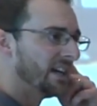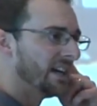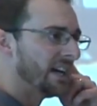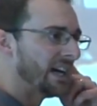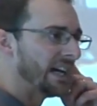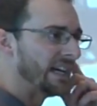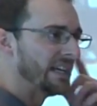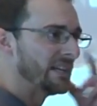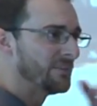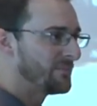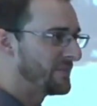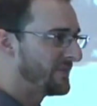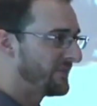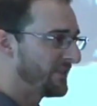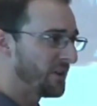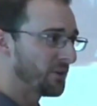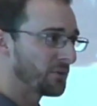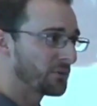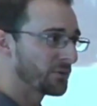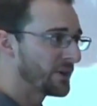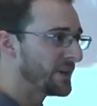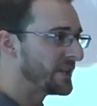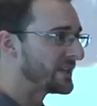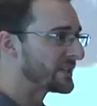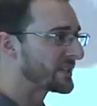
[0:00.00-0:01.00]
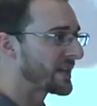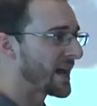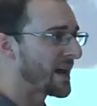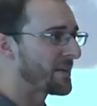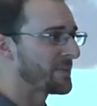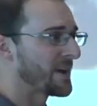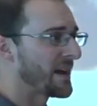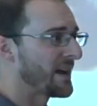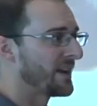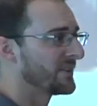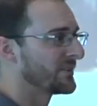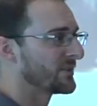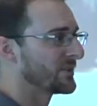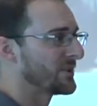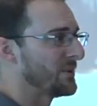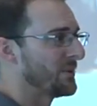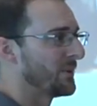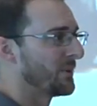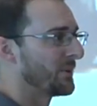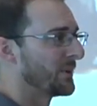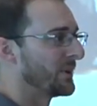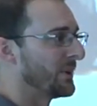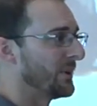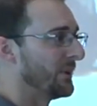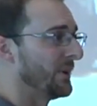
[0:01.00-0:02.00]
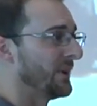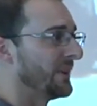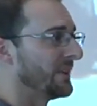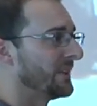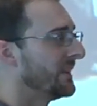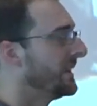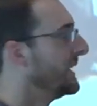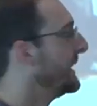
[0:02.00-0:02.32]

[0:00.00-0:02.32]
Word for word: Uh, feel free, stop out and see what we're doing.